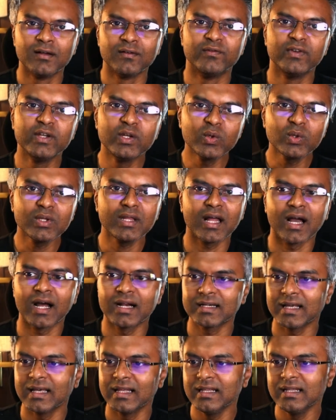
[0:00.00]
We know that
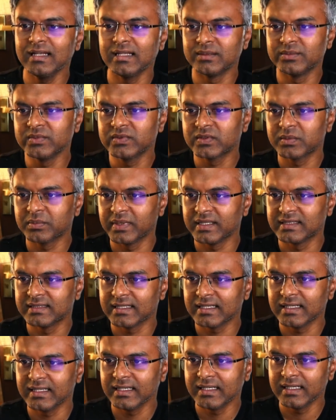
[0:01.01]
LLMs
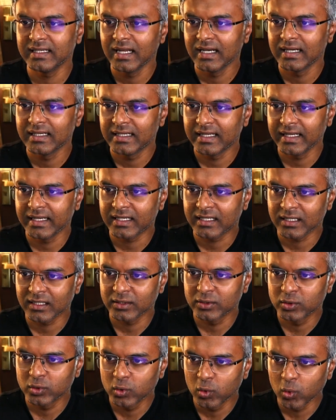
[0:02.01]
basically take
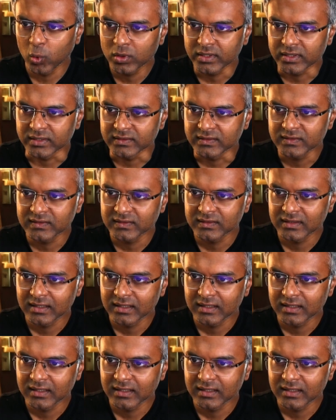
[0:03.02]
tokens